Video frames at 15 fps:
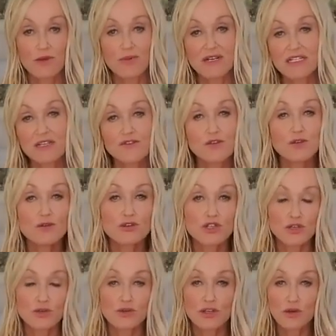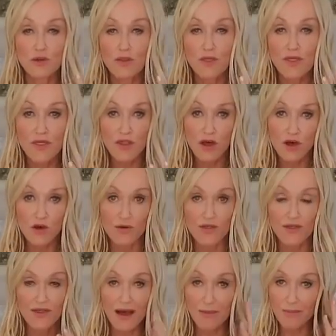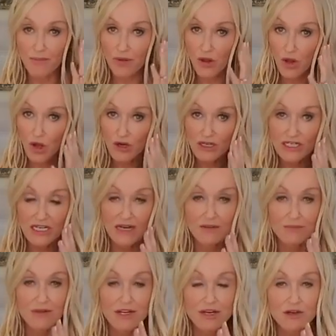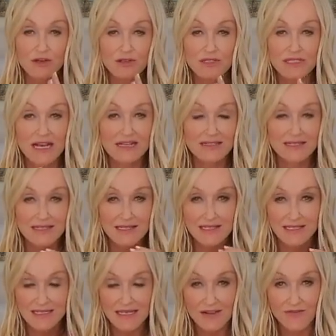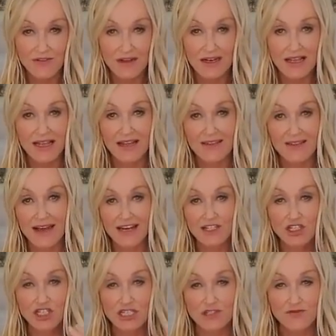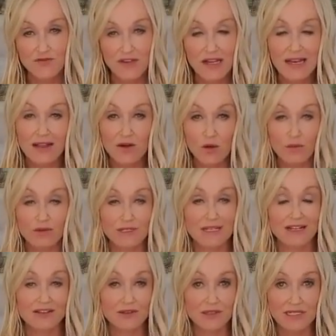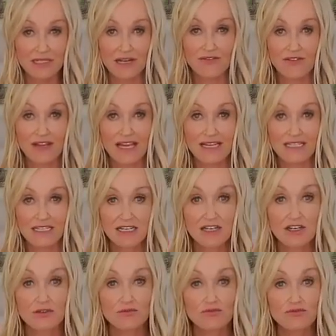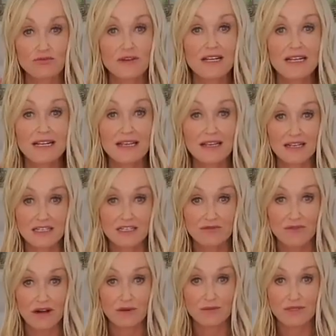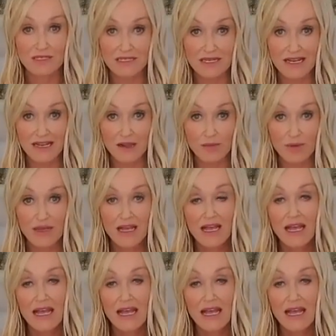Because if you do, you'll know that blocked up nose, that sniffling, that just feeling almost like you're suffocating can really interrupt the sleep.